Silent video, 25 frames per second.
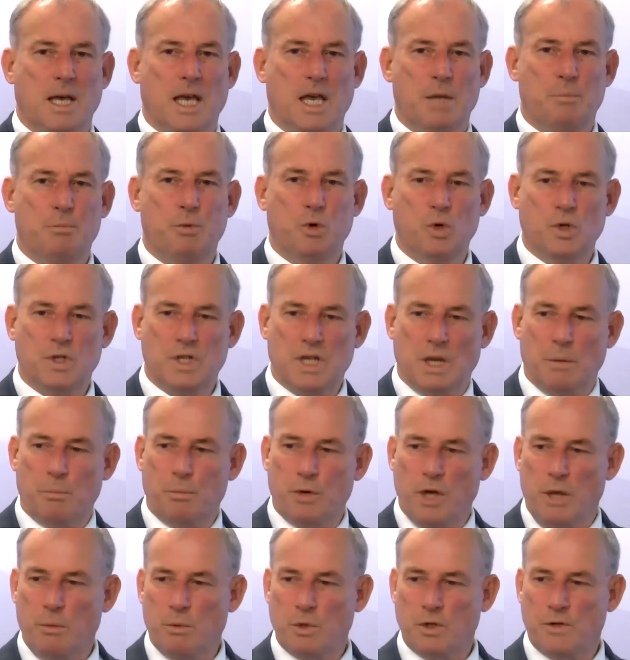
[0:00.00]
it puts
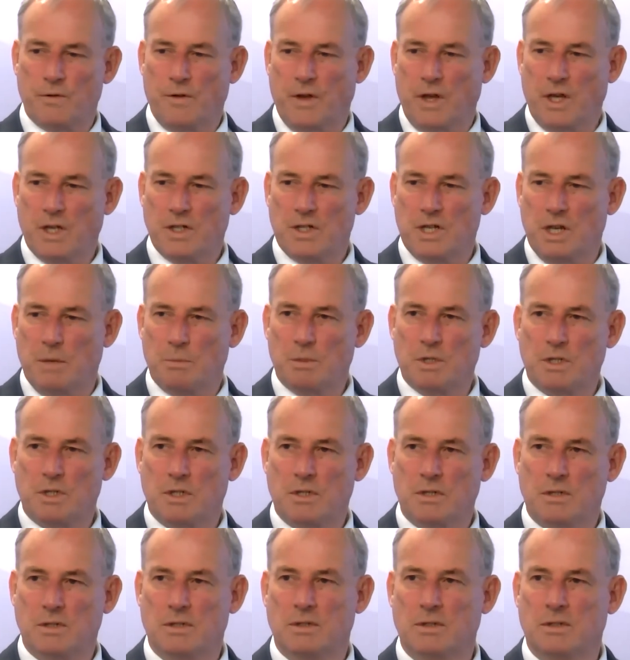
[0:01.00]
at people's
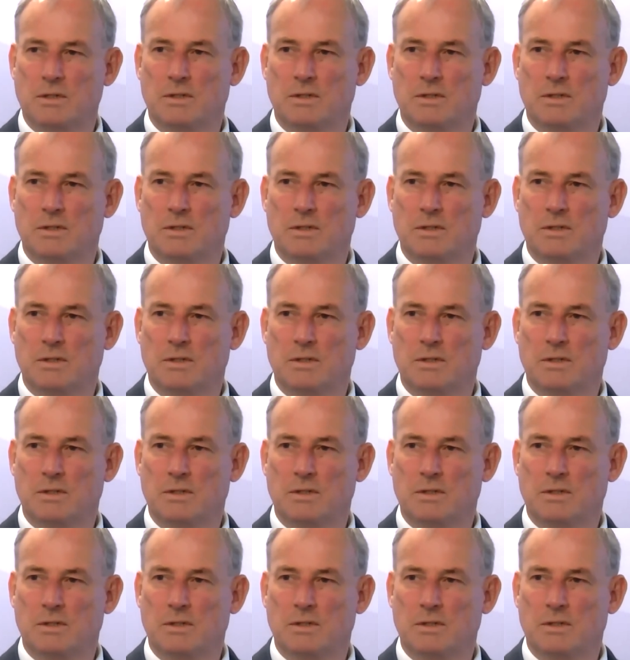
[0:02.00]
fingertips